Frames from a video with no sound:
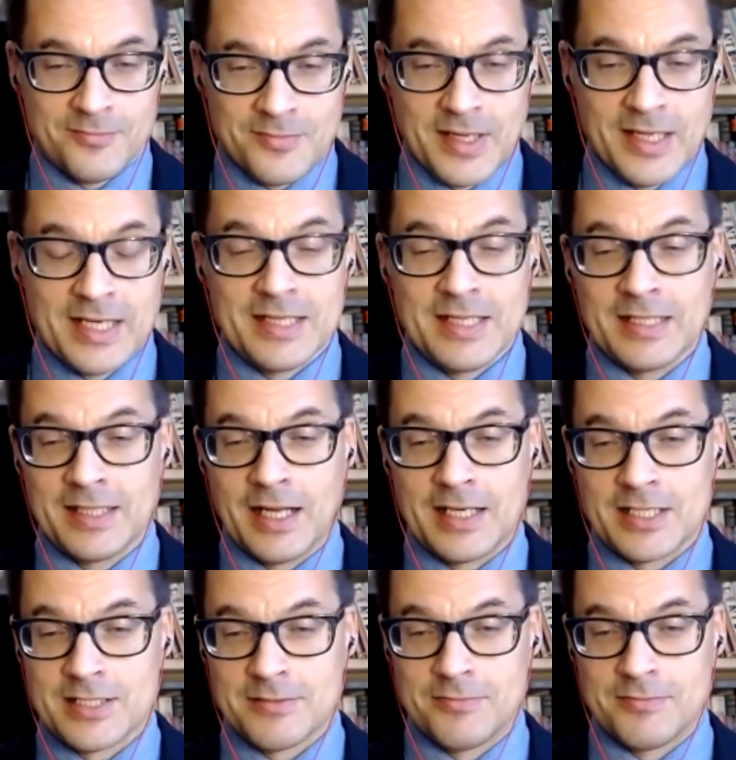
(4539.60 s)
anything that
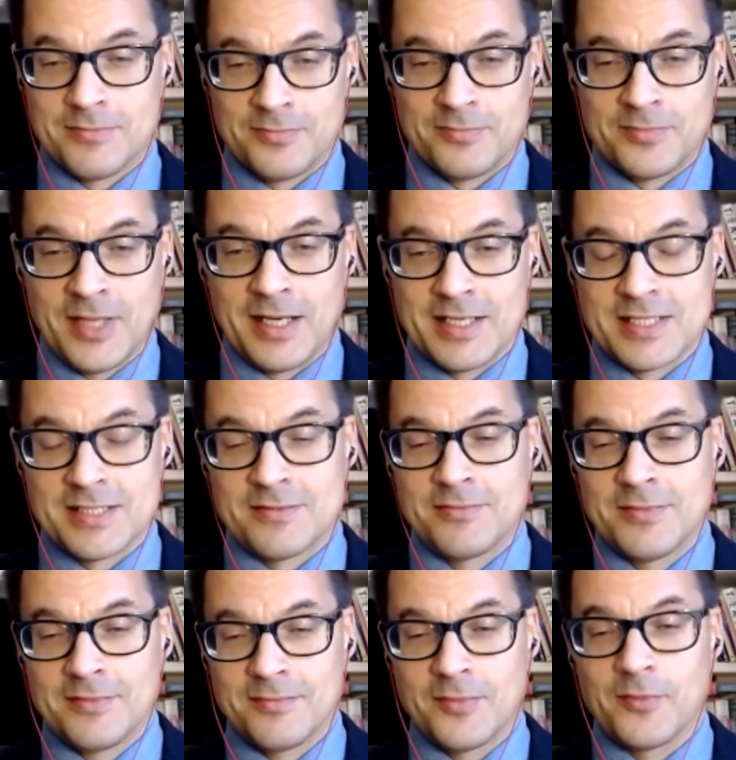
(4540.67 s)
is
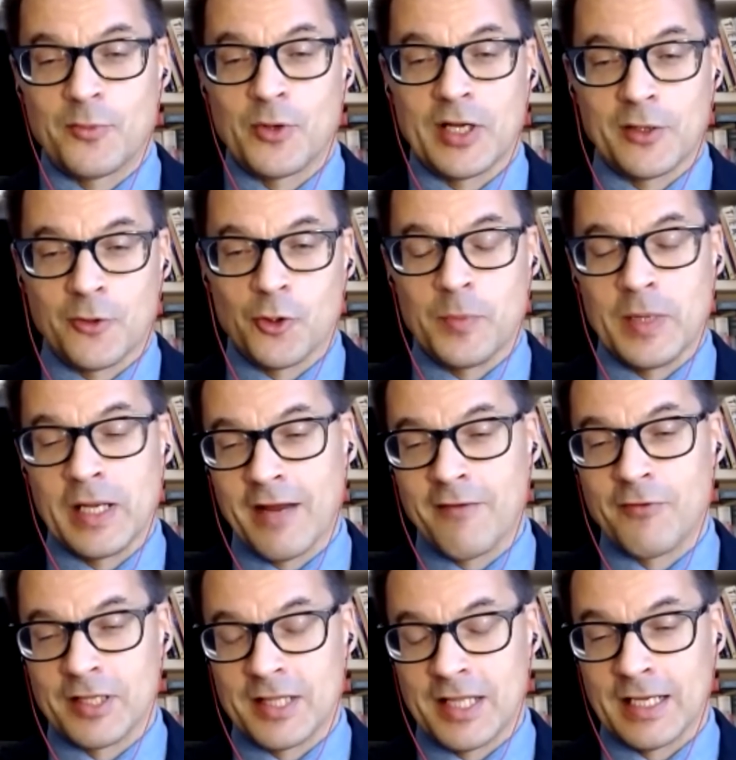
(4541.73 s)
regrouping
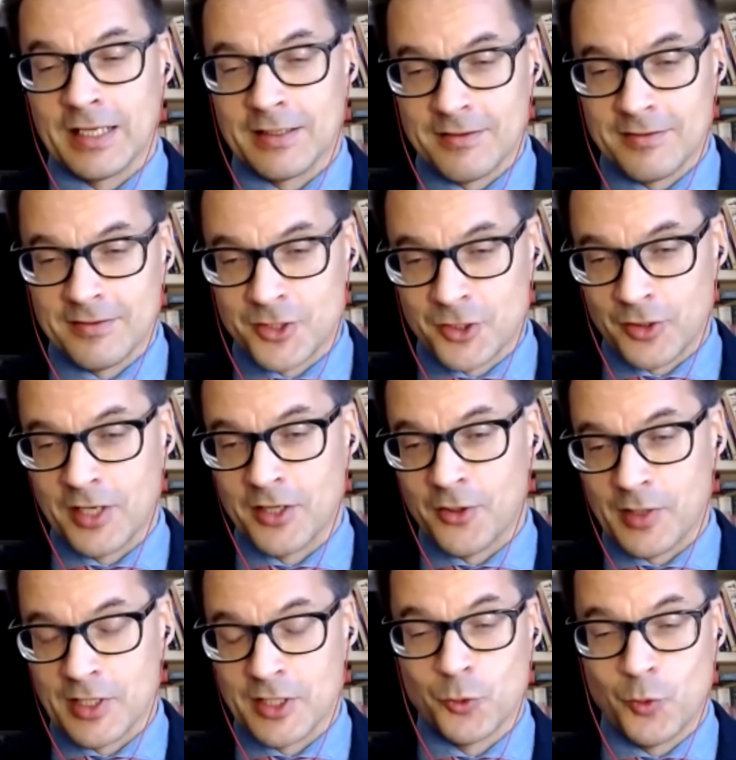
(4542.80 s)
everything together
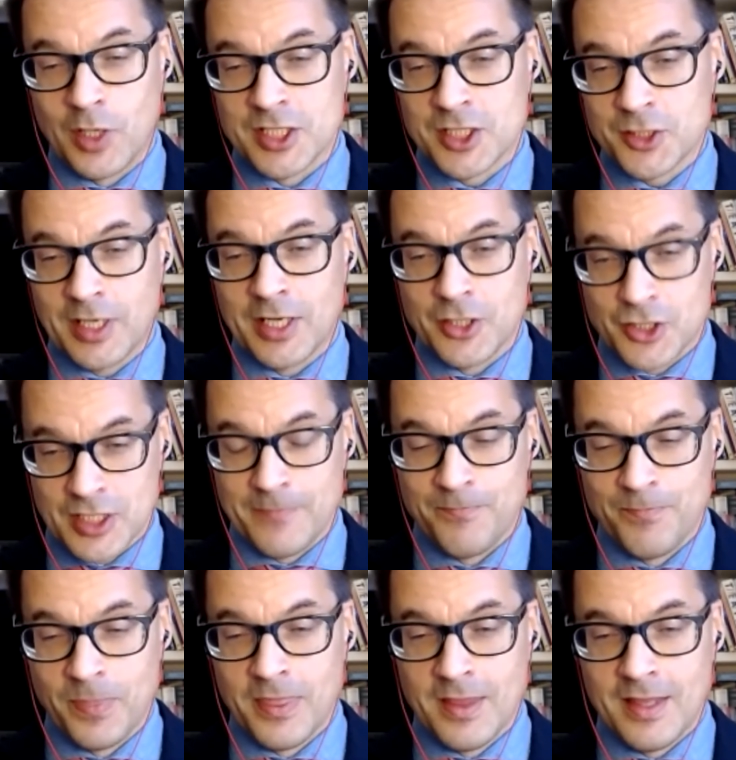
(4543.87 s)
into one strategy,
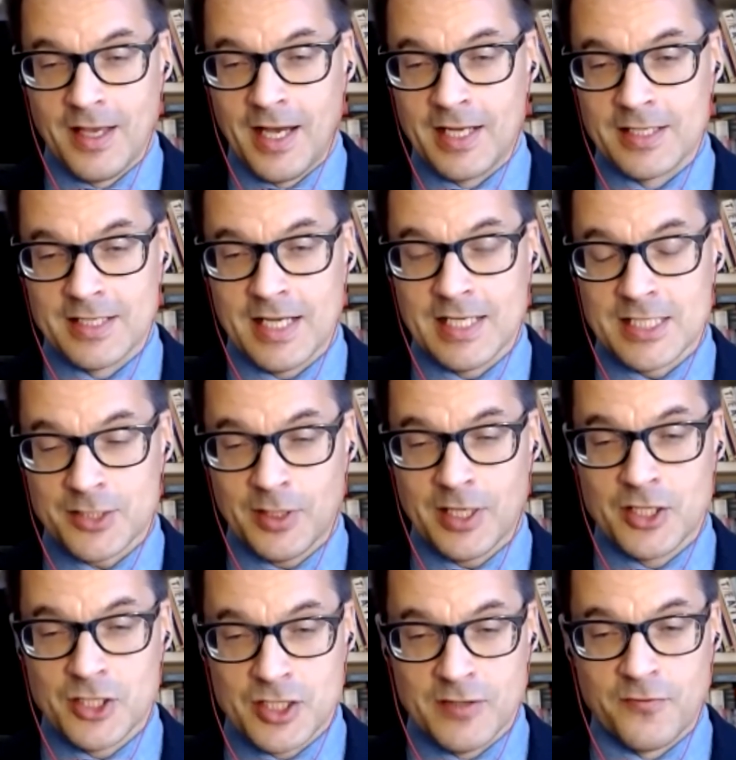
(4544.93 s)
and a
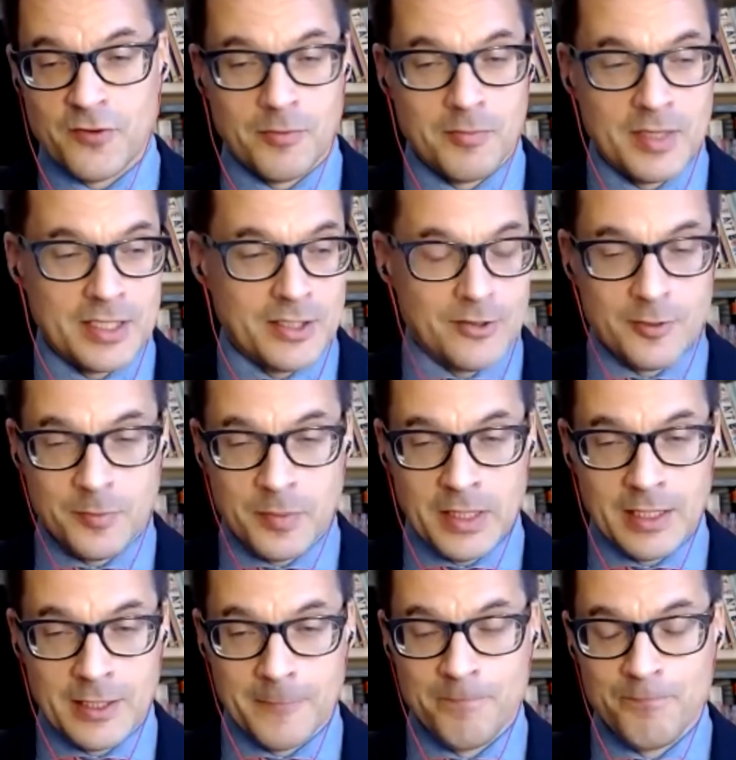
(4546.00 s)
strategy from a
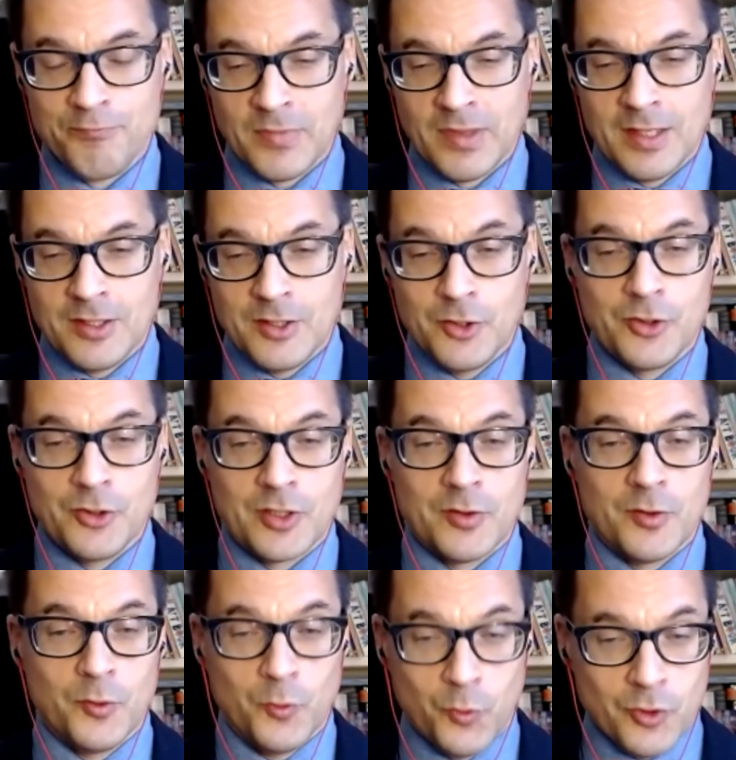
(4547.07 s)
European Union
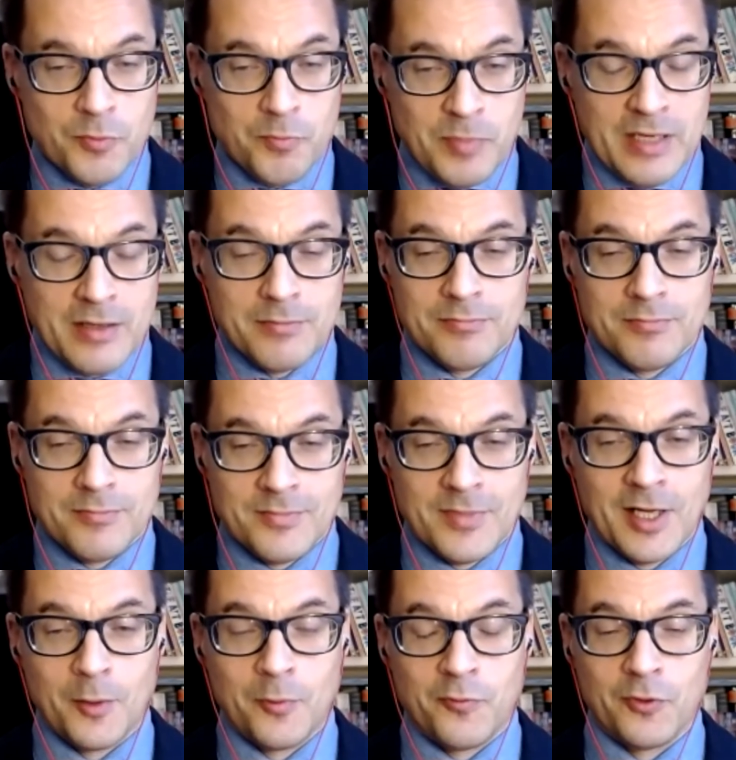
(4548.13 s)
would be
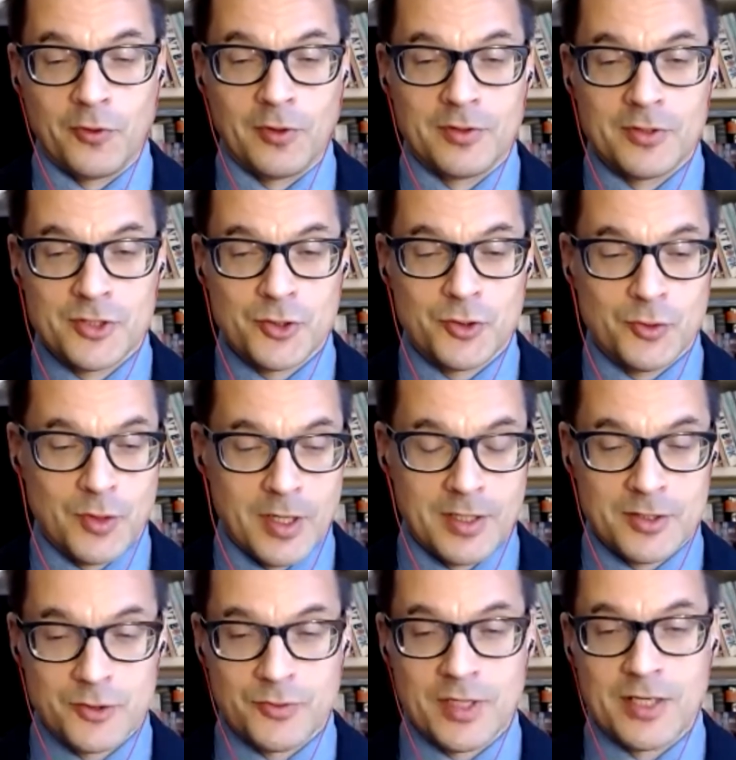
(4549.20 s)
helpful to
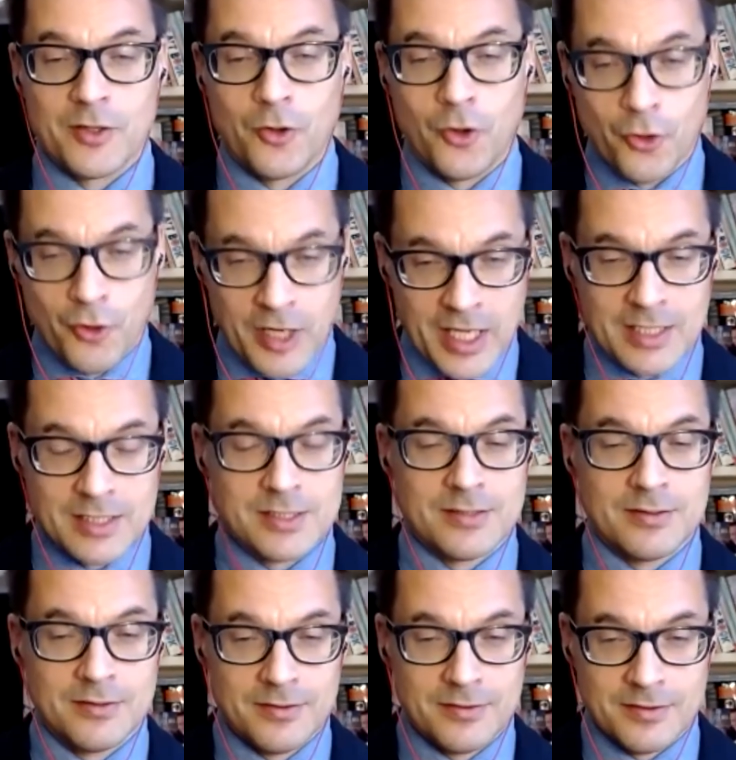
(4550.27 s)
then orient
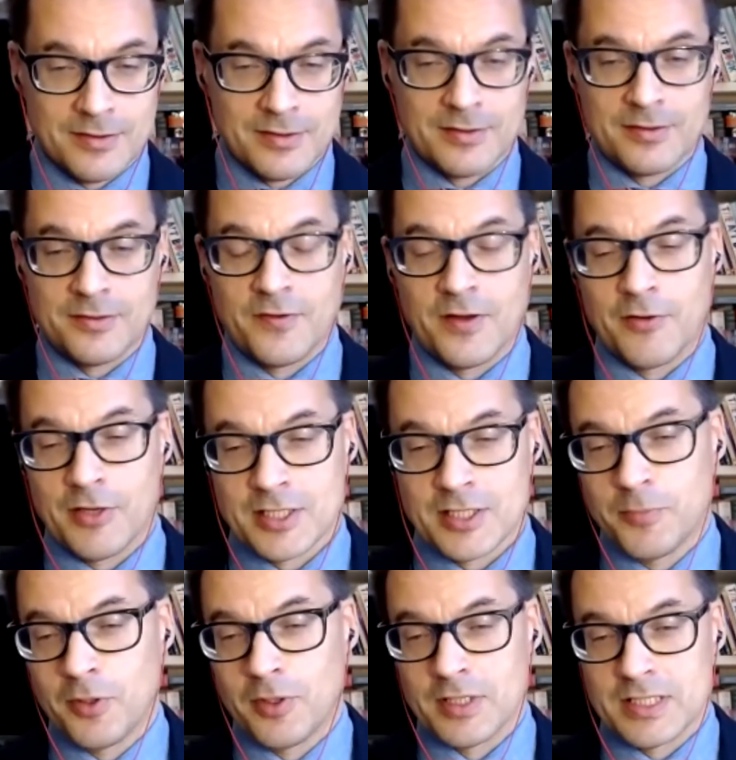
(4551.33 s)
the various
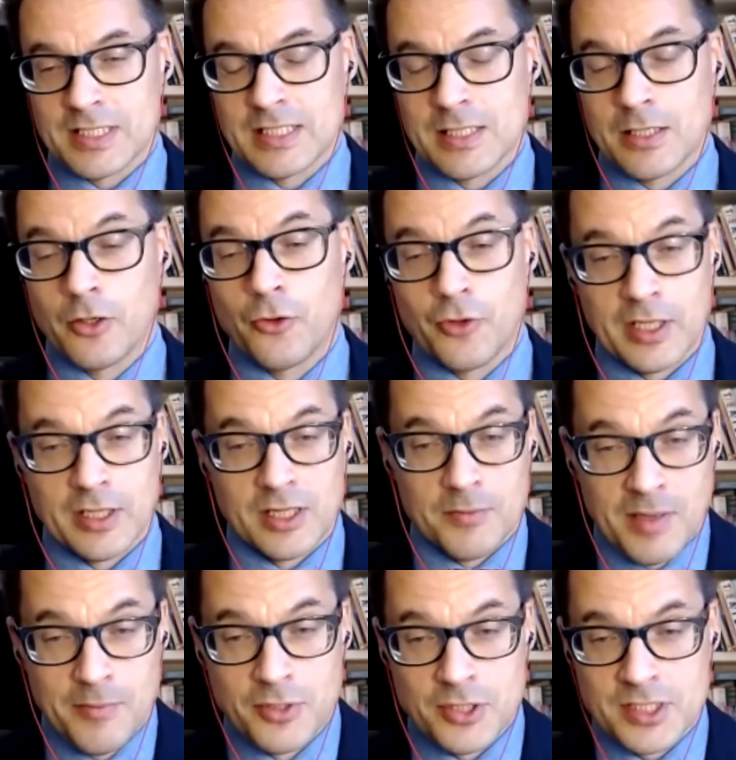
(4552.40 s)
policies and orient the
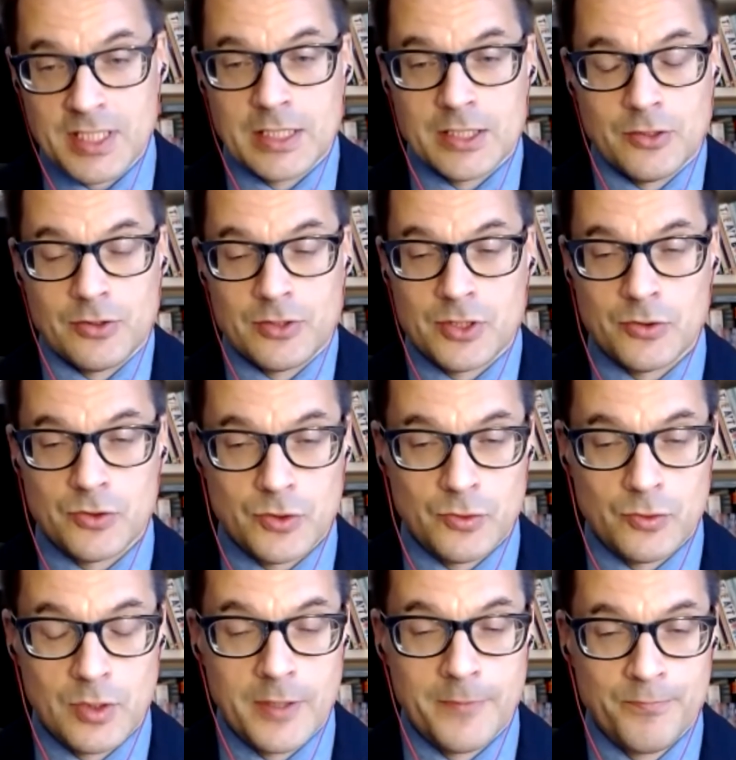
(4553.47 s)
member states also
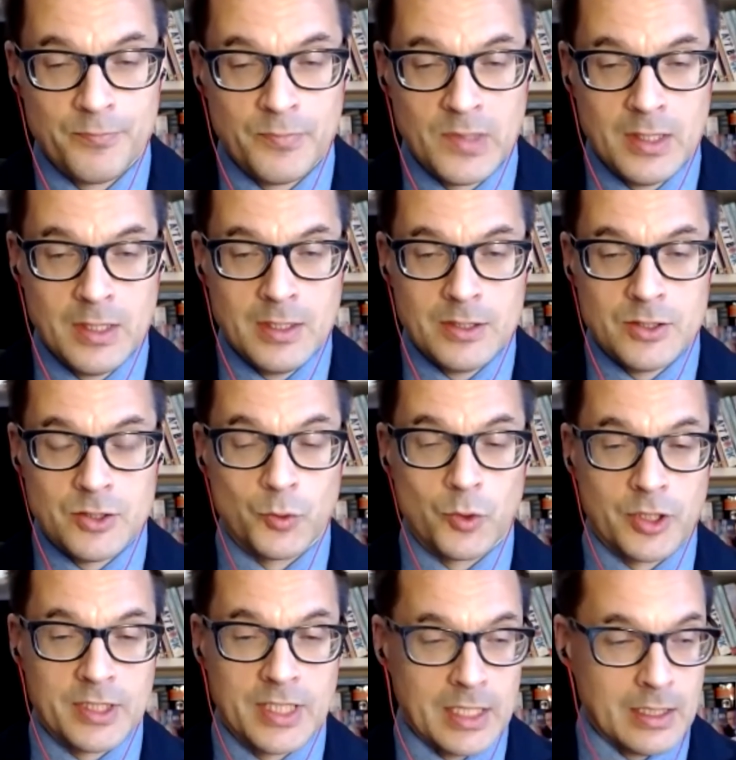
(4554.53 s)
to
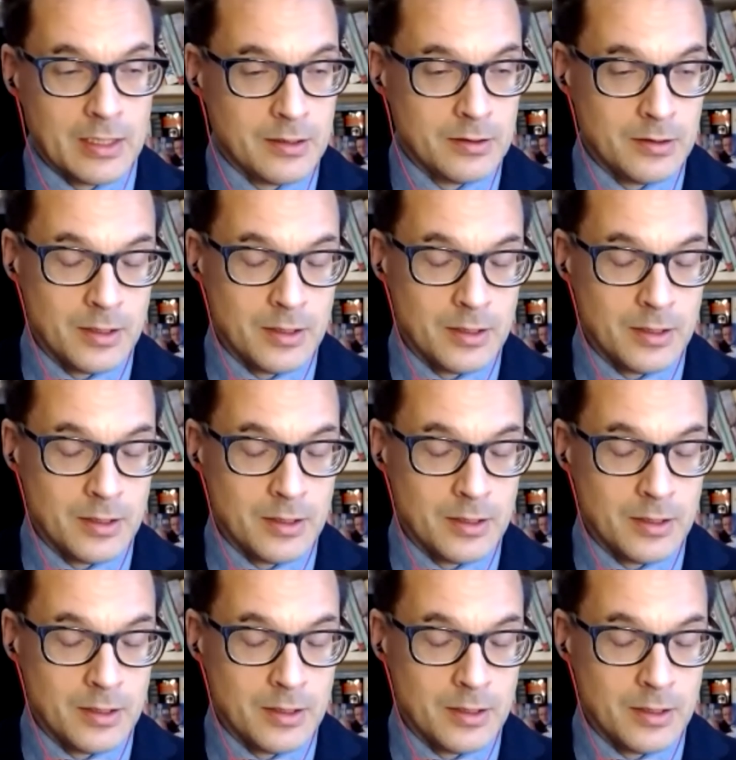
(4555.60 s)
working